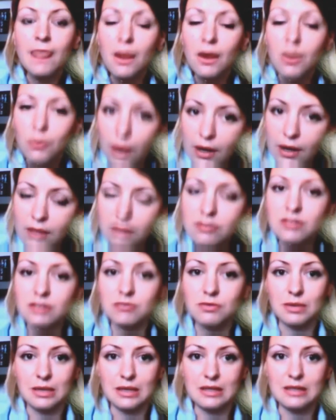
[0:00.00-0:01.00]
One of the
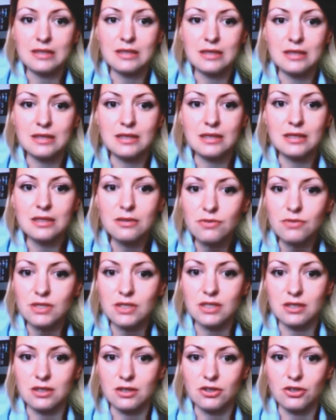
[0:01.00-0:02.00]
weaknesses is
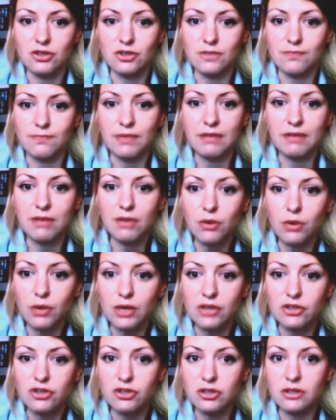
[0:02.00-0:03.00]
research,
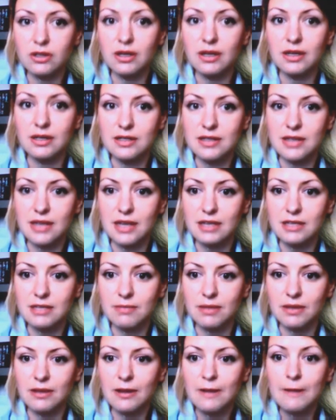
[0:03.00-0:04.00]
evaluation, and
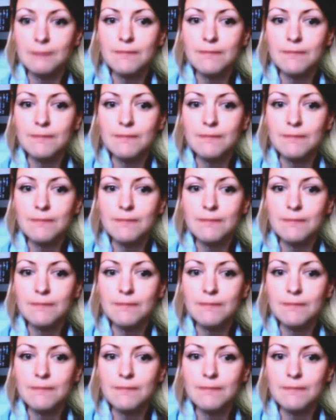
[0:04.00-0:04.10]
assessment.